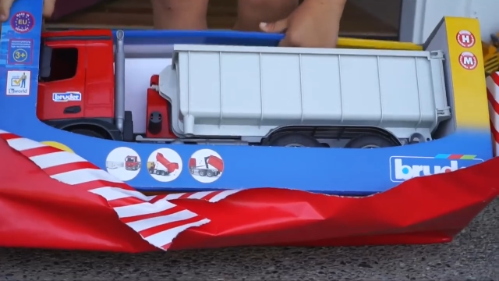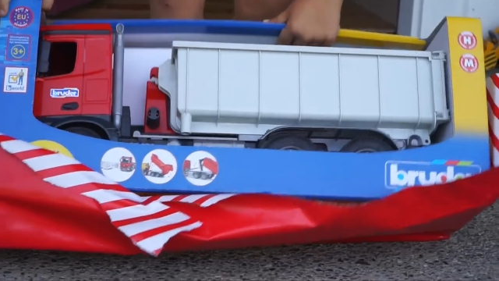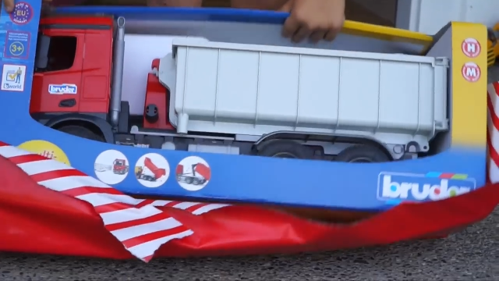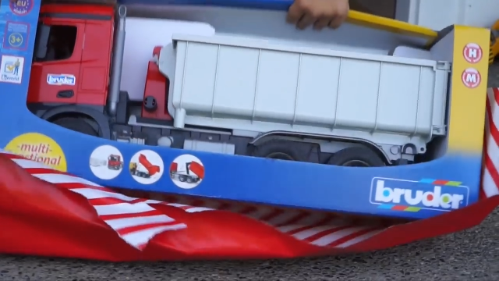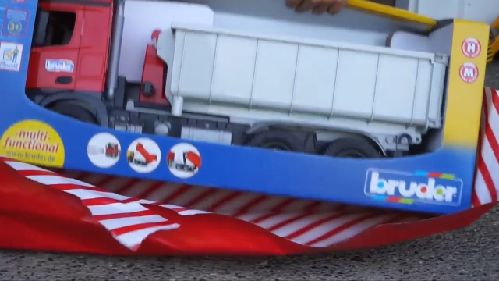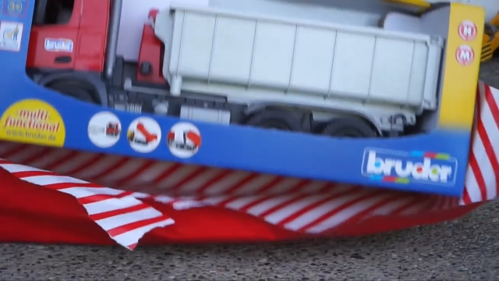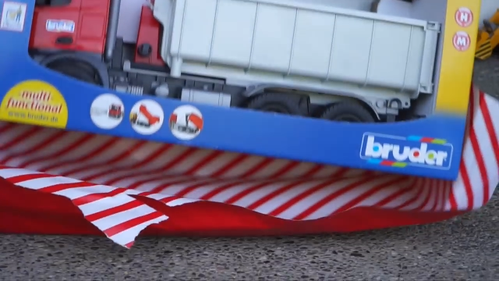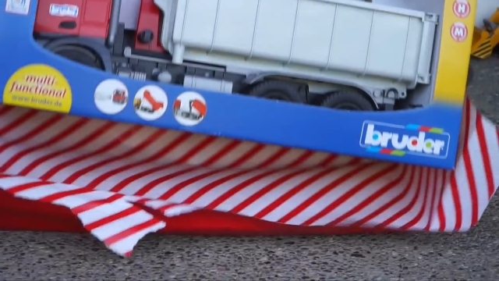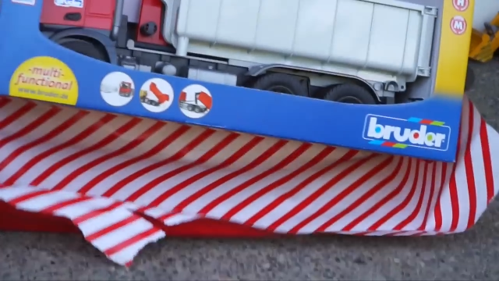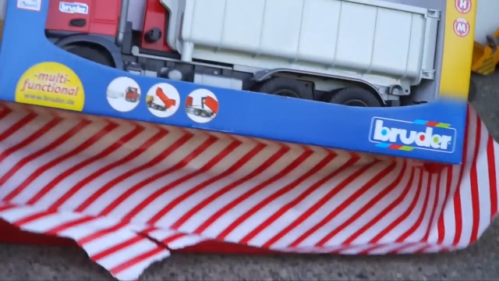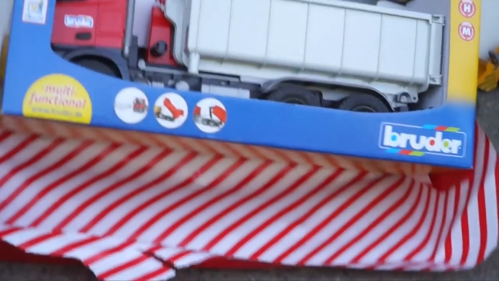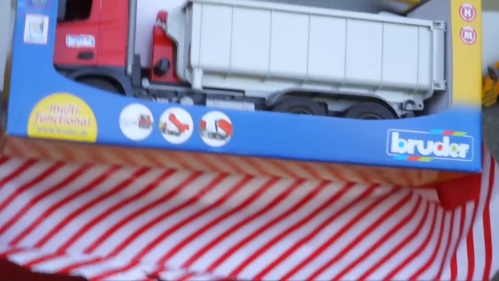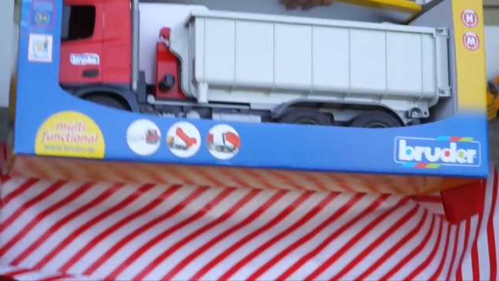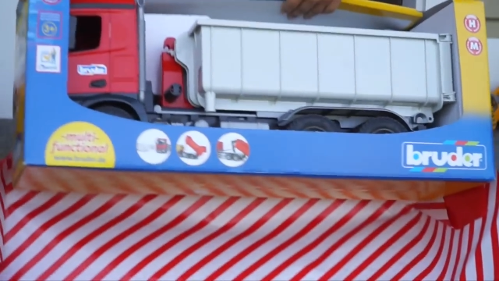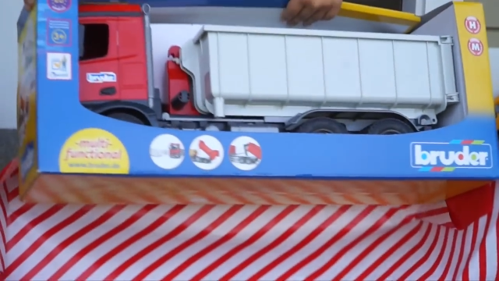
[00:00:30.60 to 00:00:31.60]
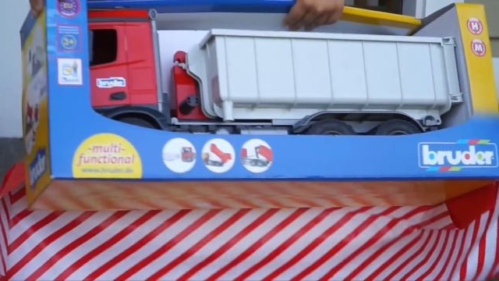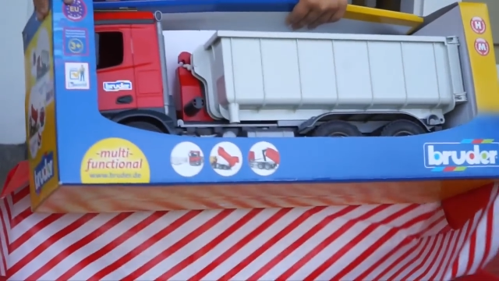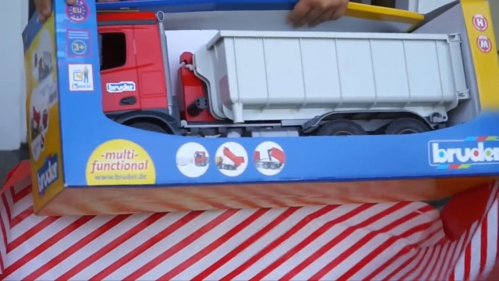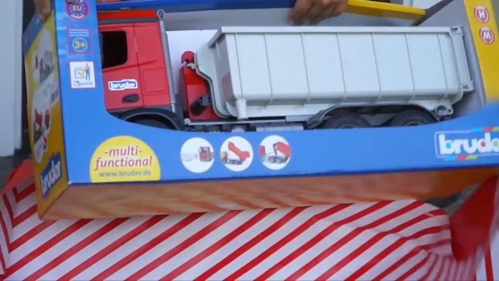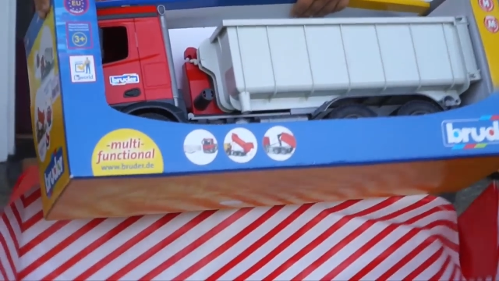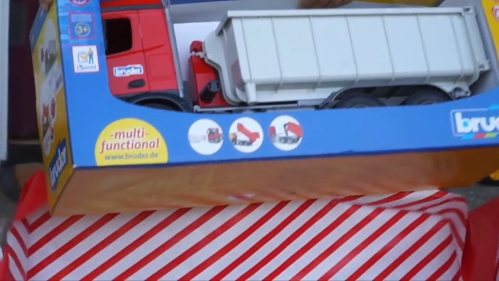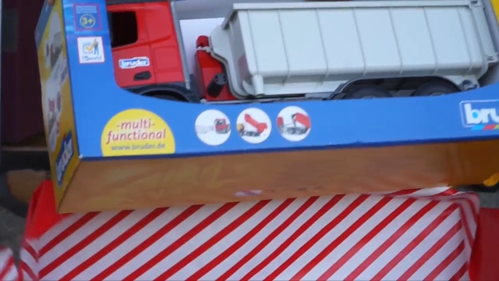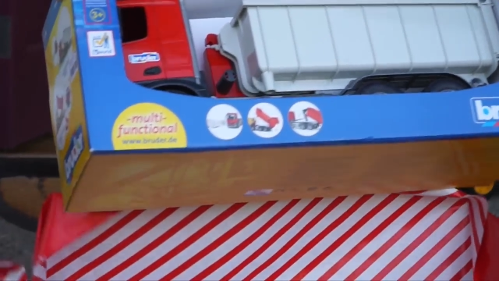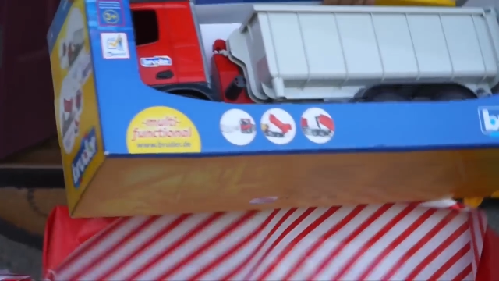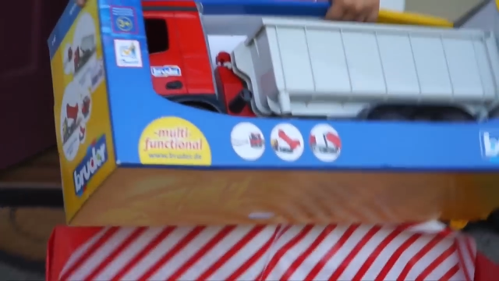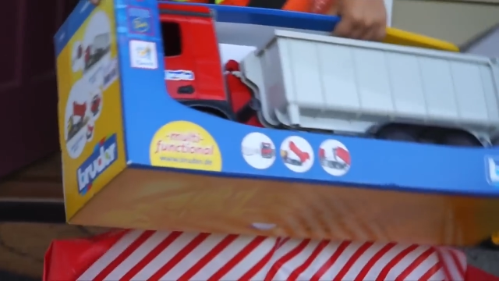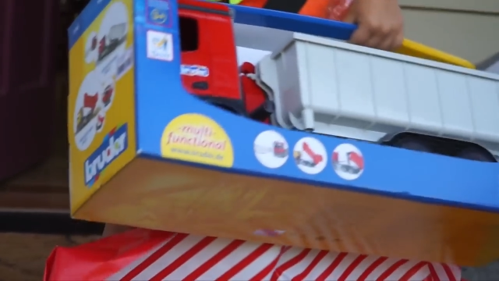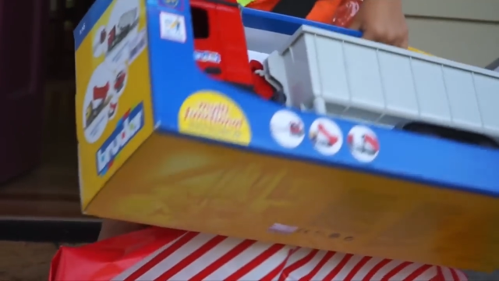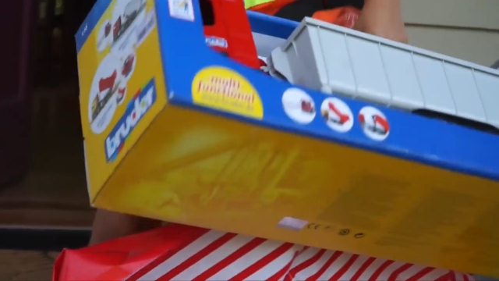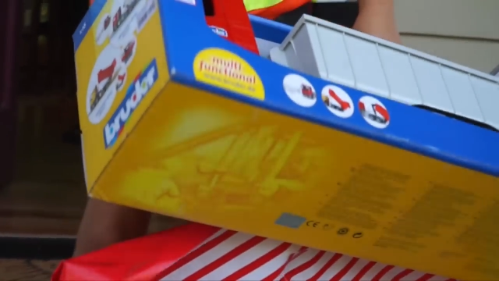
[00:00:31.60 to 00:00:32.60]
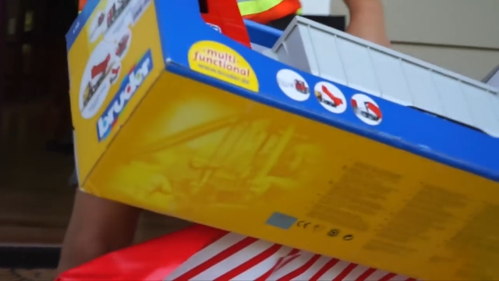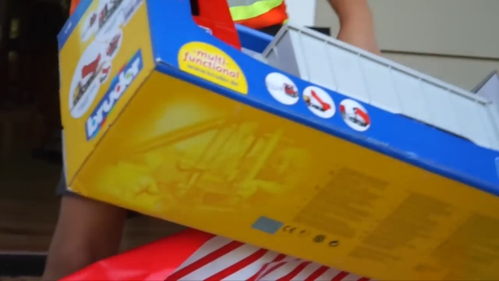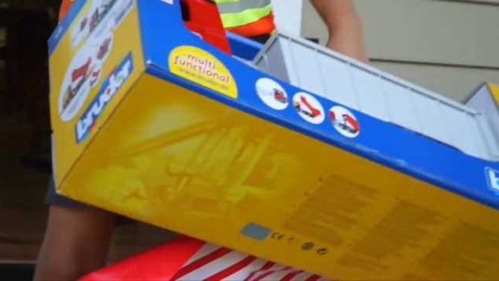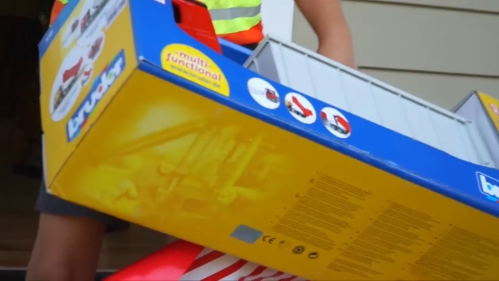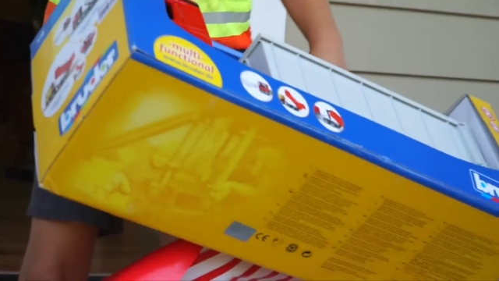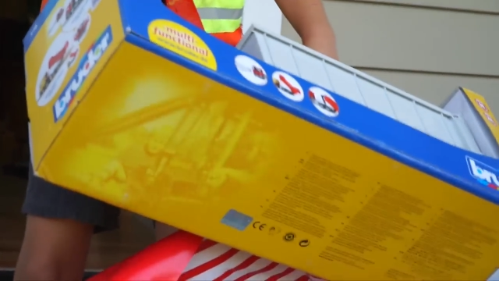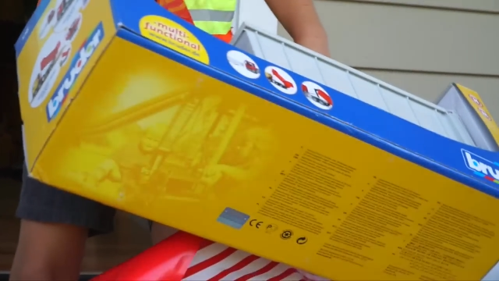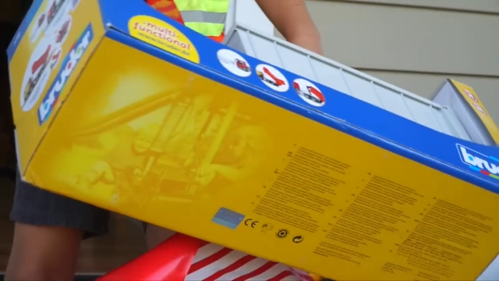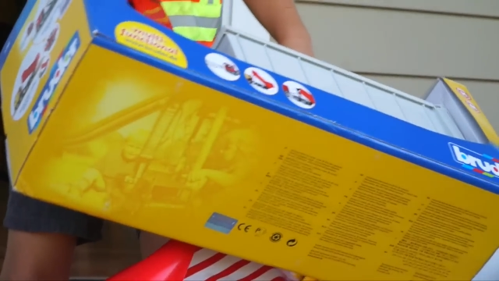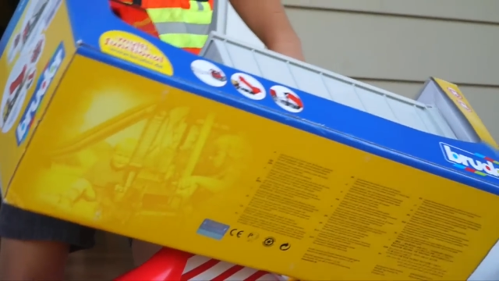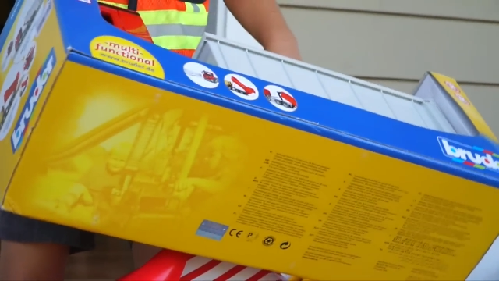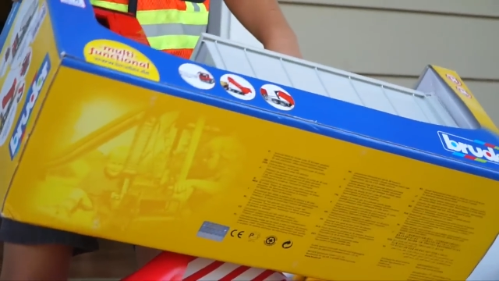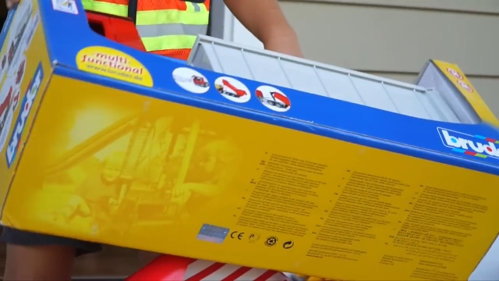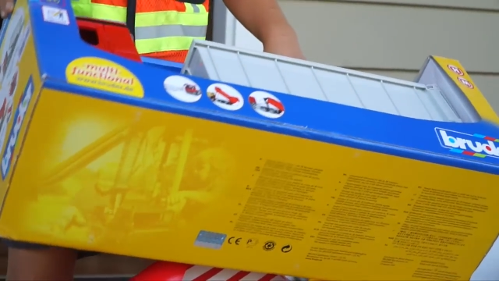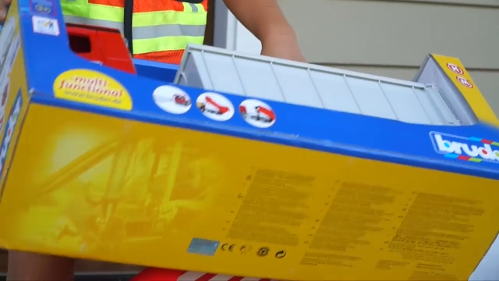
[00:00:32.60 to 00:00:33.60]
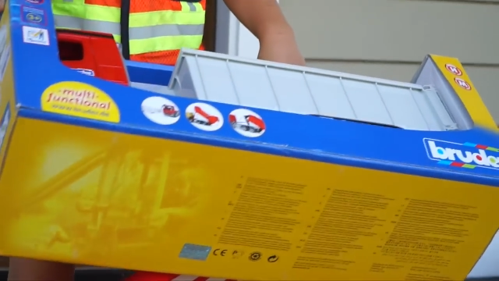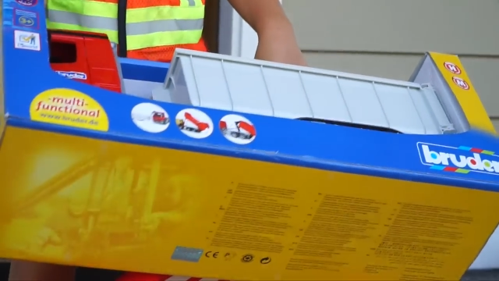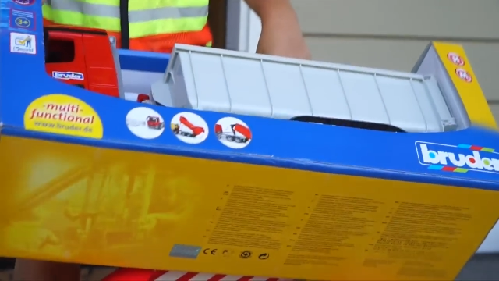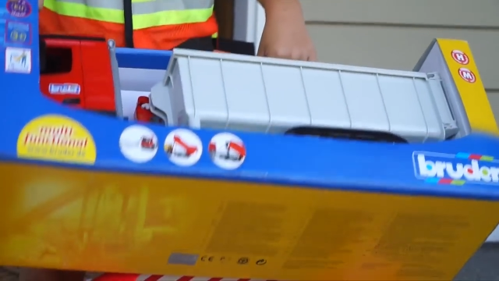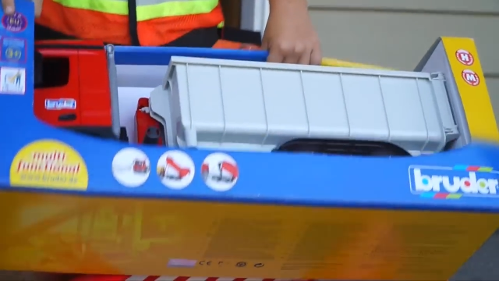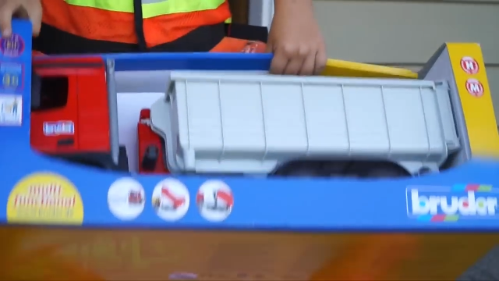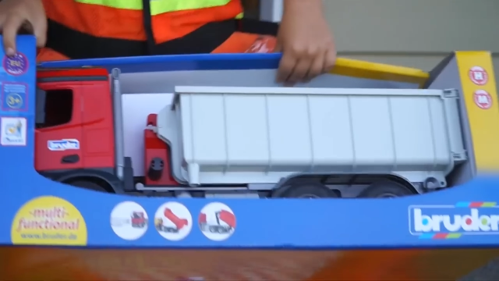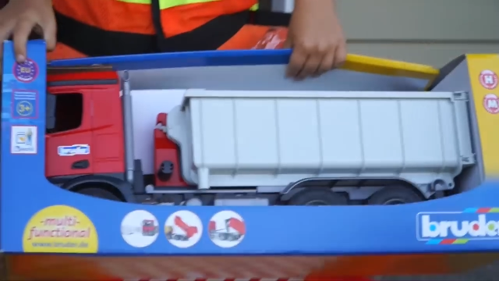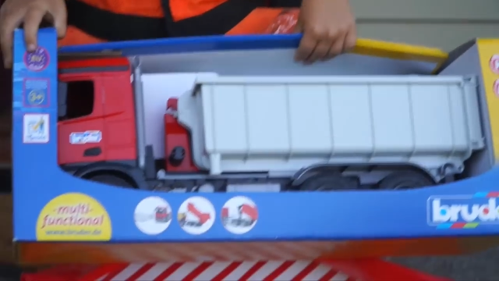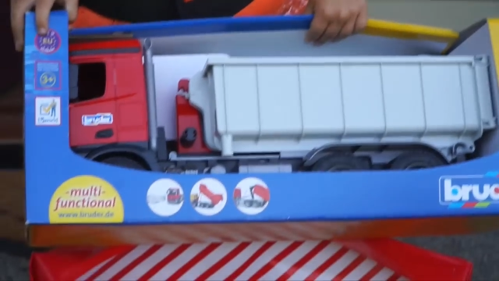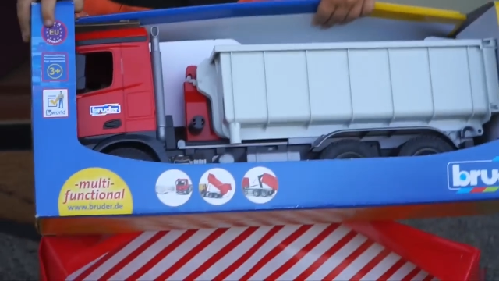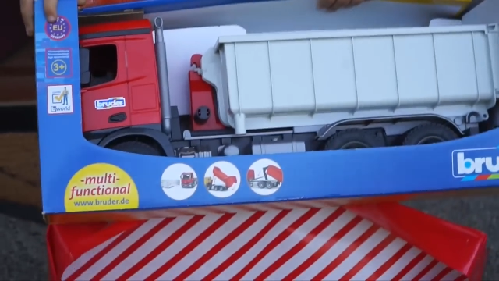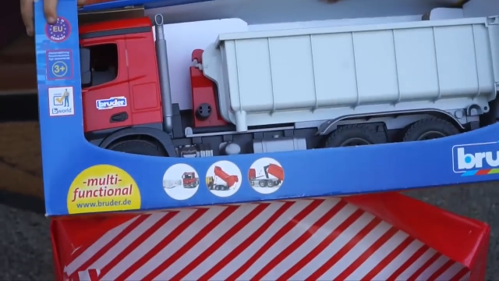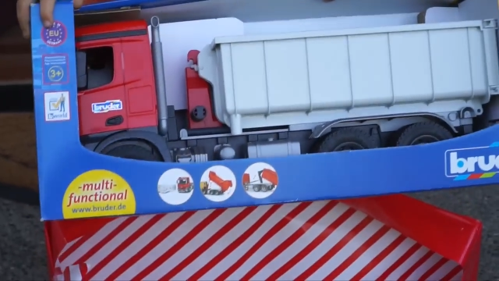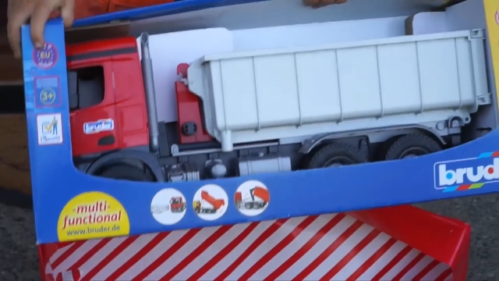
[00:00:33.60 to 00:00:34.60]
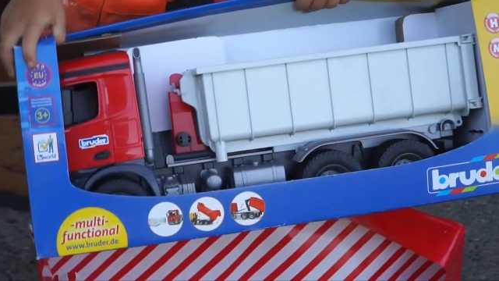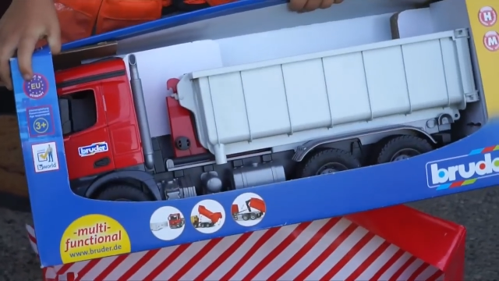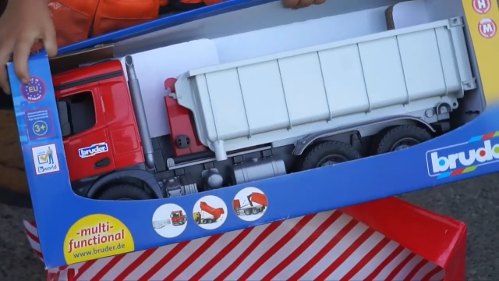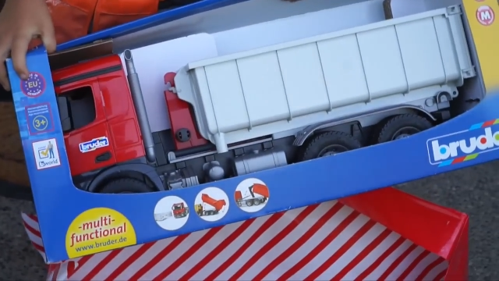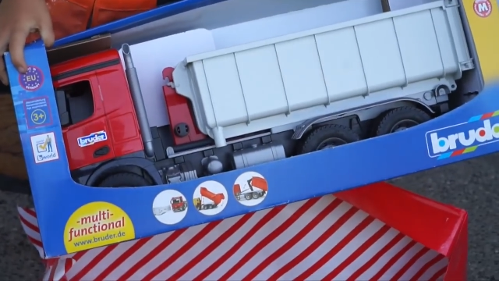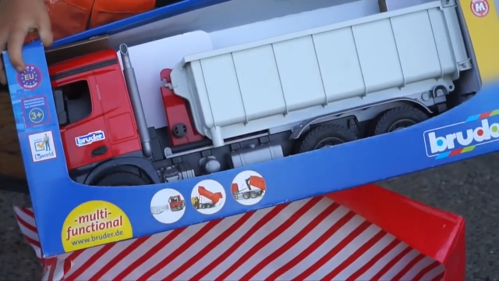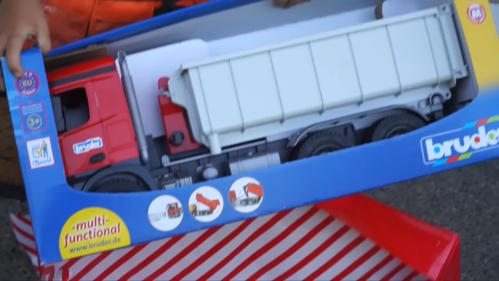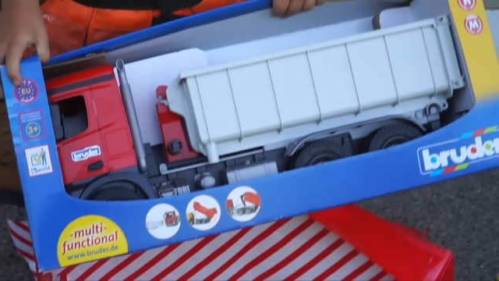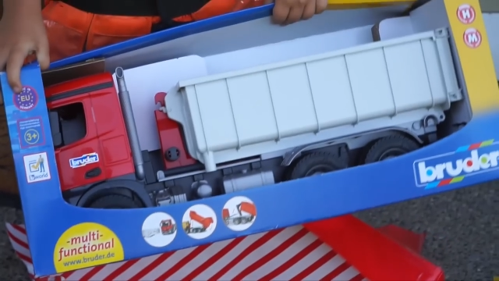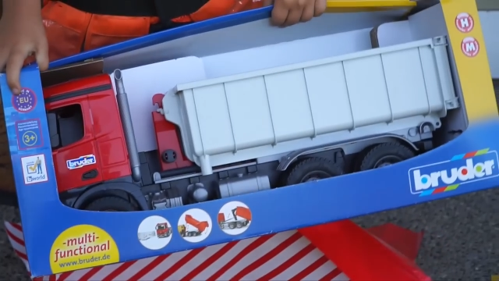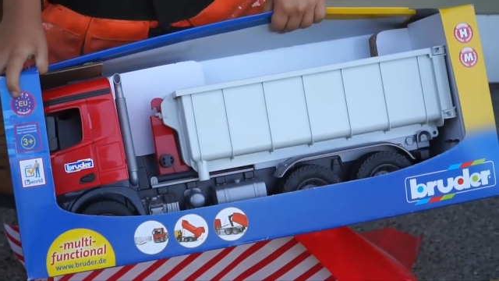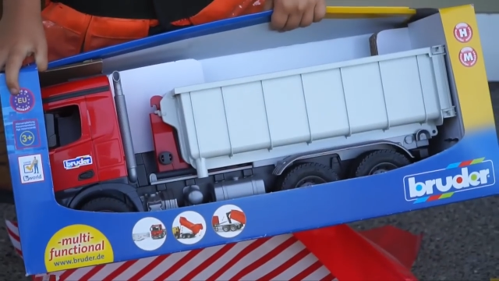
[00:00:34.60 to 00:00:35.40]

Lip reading: Nobody's mouth can be seen.